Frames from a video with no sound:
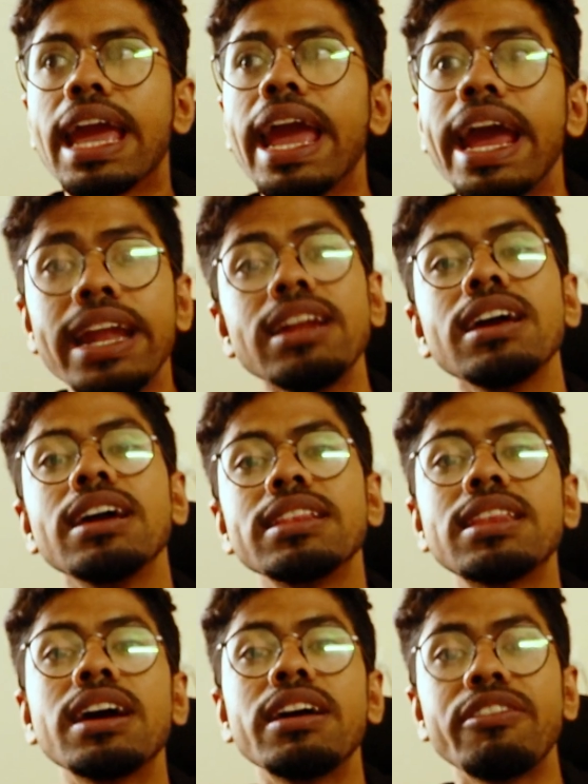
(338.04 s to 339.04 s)
And
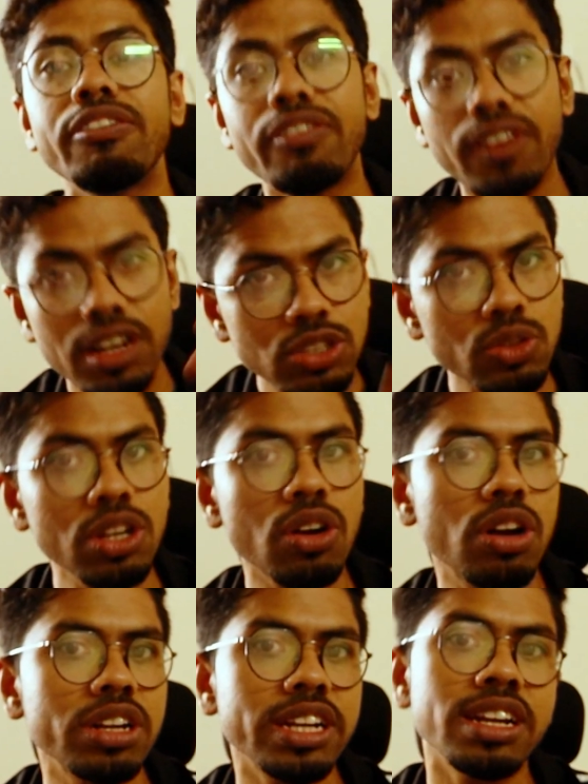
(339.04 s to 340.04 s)
the first week
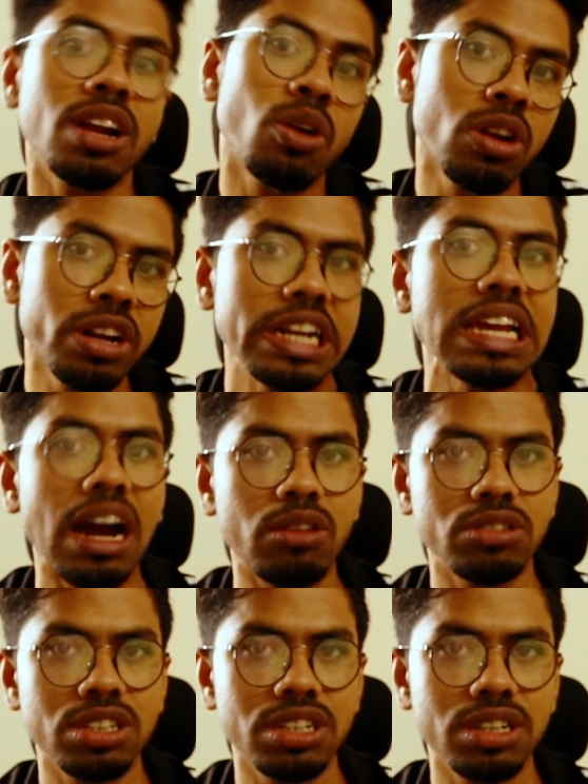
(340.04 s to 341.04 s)
content are already
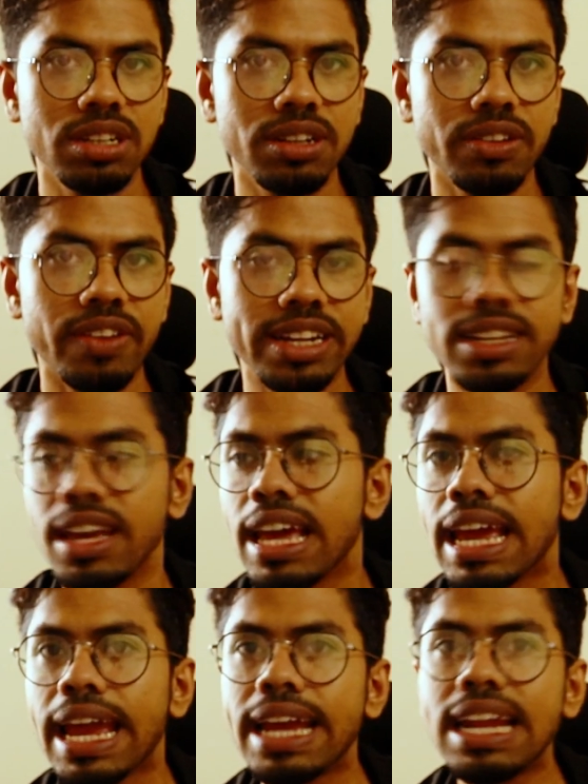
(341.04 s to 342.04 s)
out, right?
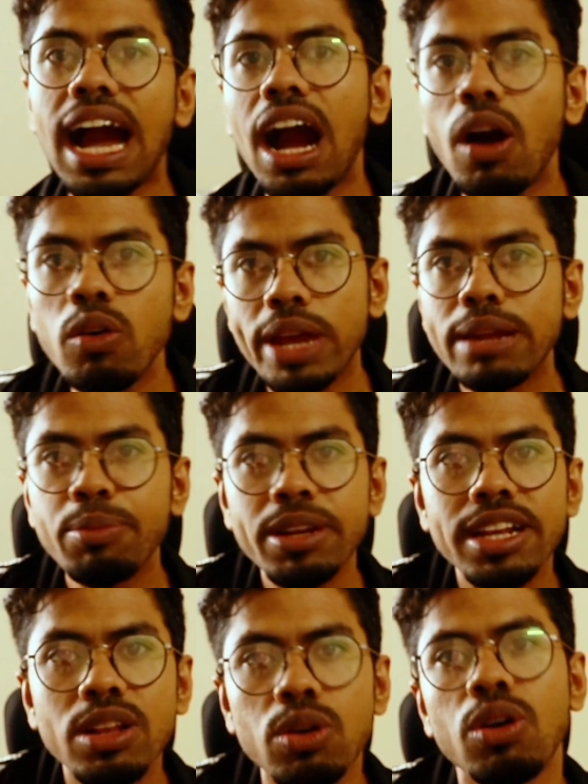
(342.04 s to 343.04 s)
And how
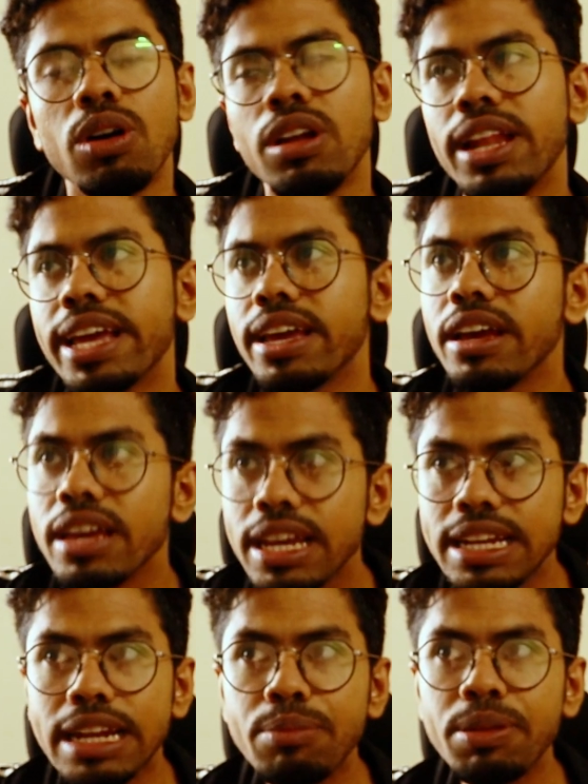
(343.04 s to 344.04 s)
NPTEL go? Like
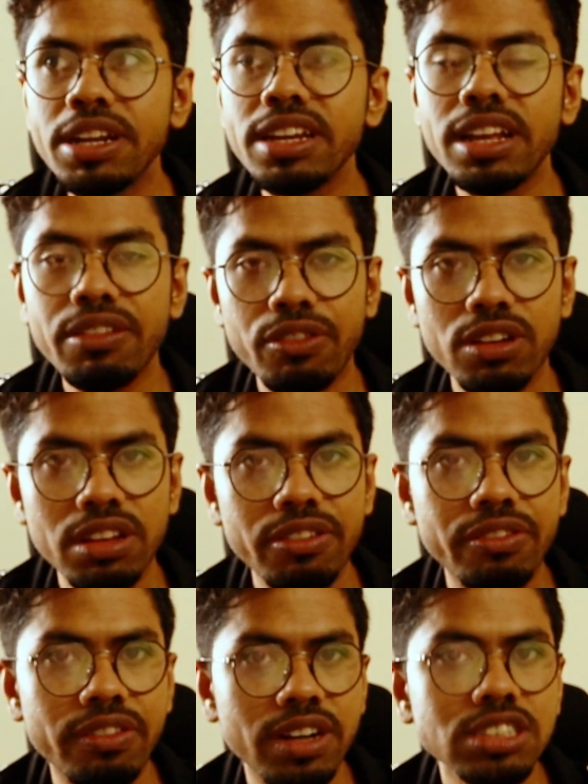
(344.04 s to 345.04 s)
in NPTEL, for the
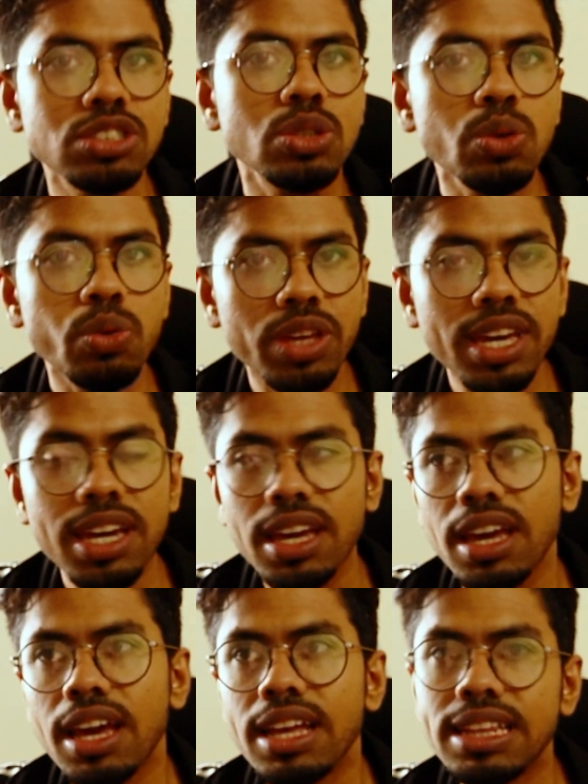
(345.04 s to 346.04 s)
first 2 weeks,
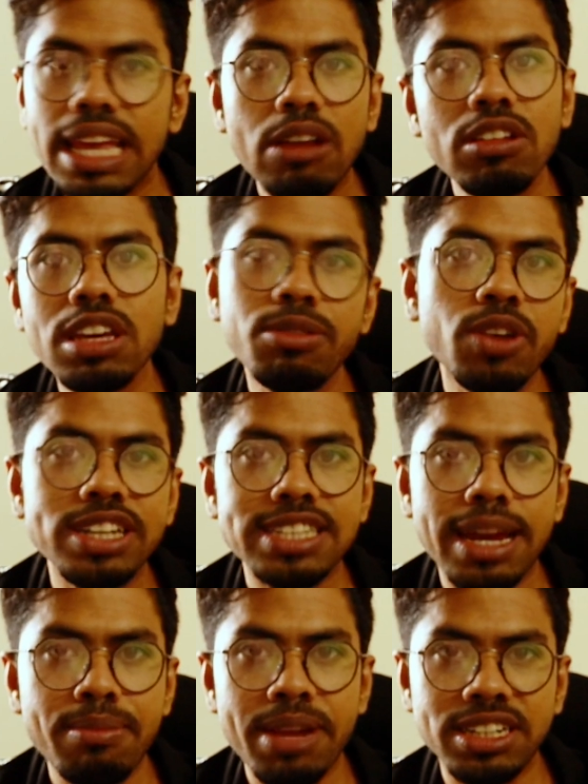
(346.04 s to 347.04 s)
they will give you
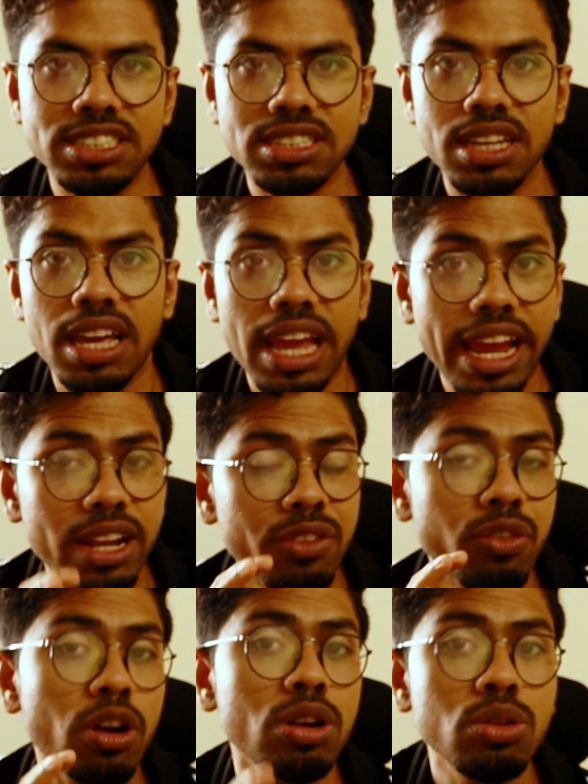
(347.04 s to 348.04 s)
assignments.
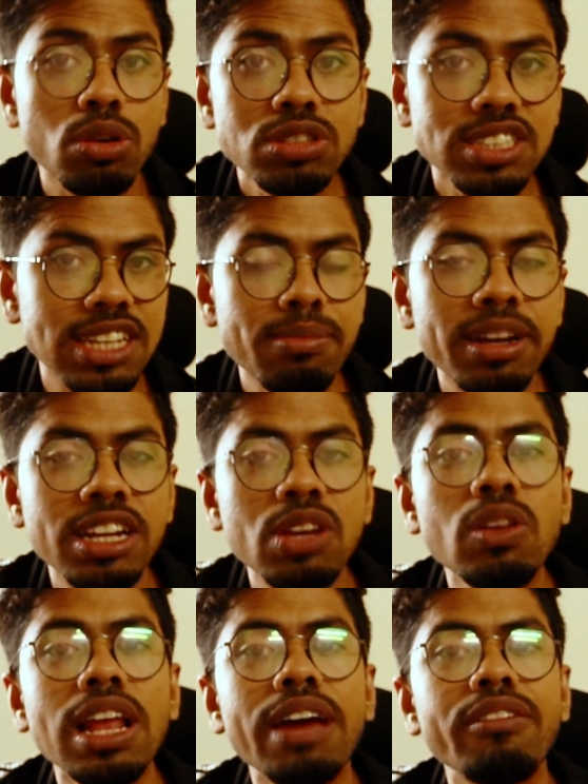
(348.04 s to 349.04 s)
And for those assignments,
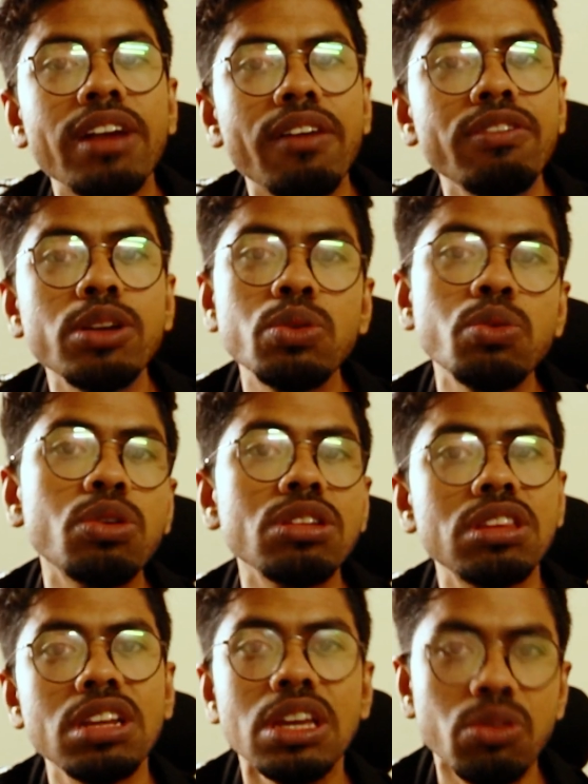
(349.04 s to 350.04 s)
you will have roughly 2 or
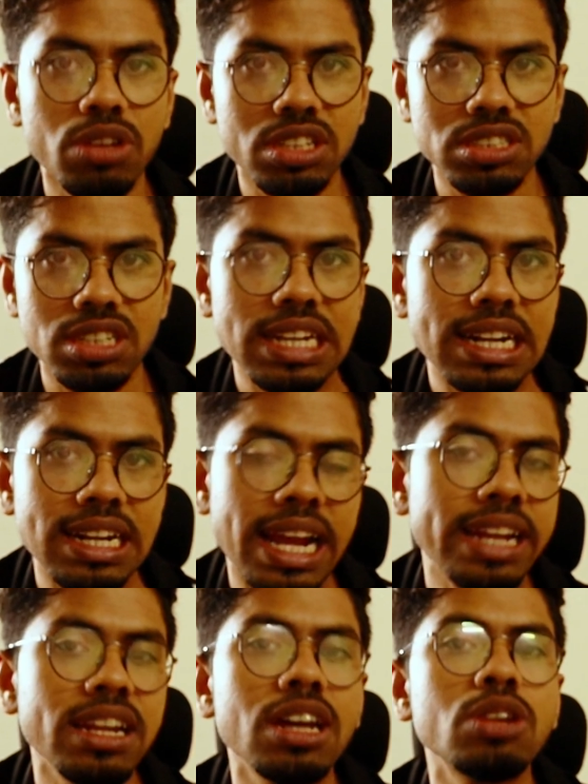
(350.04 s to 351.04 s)
3 weeks
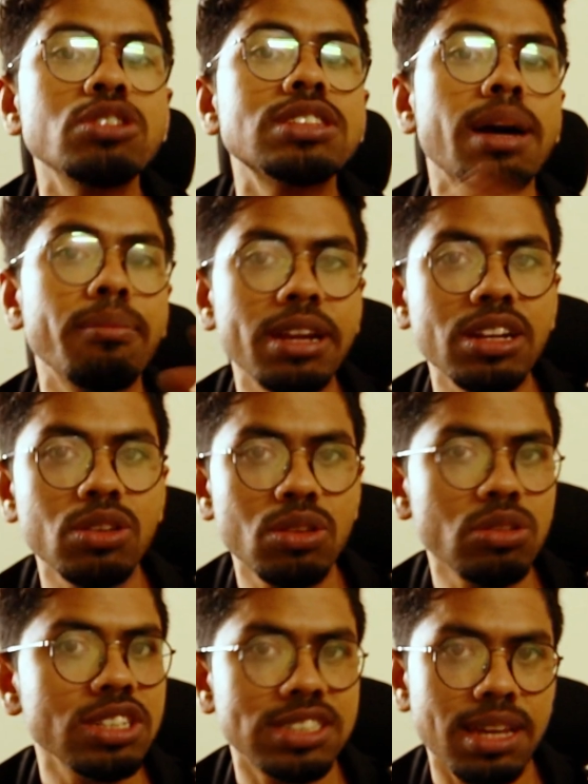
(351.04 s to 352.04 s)
deadline to submit
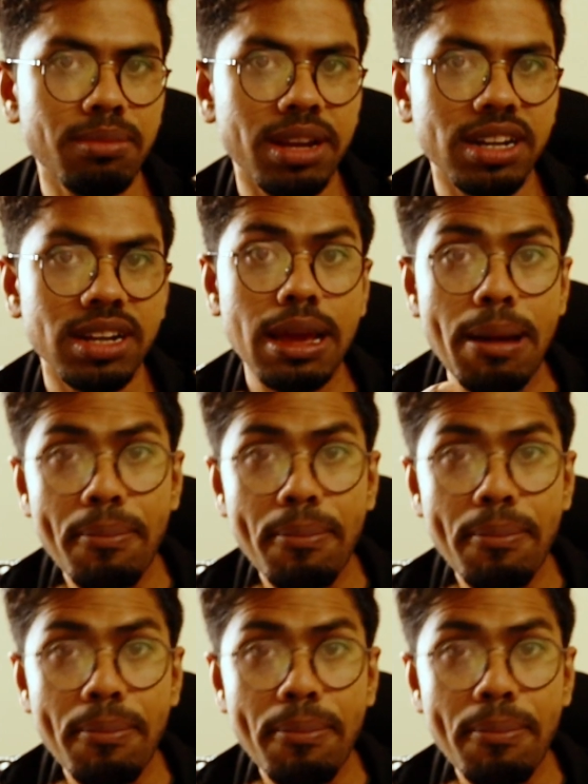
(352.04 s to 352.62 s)
those assignments.